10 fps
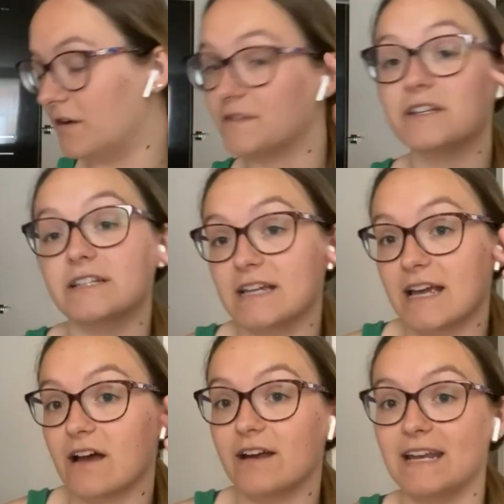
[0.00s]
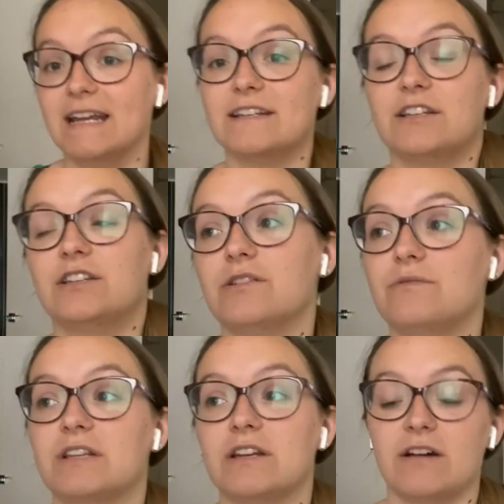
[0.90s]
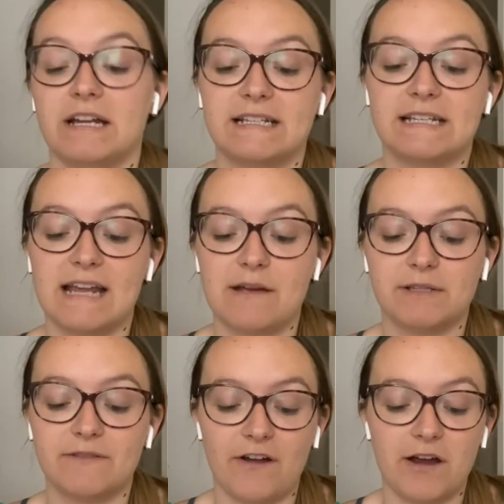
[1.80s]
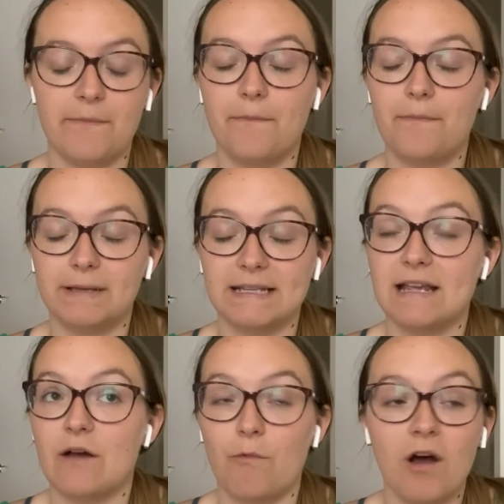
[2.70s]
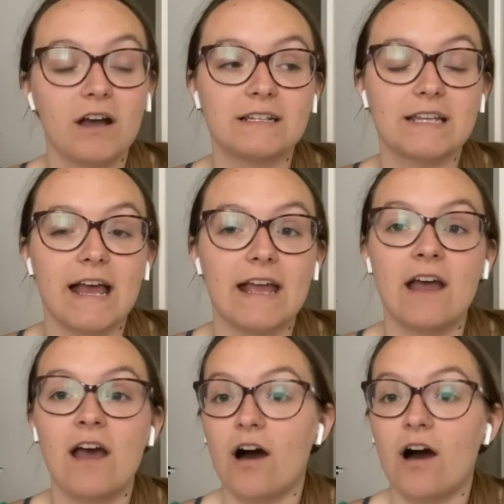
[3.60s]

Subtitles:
of studying I need to do tonight. Today was a very busy work day.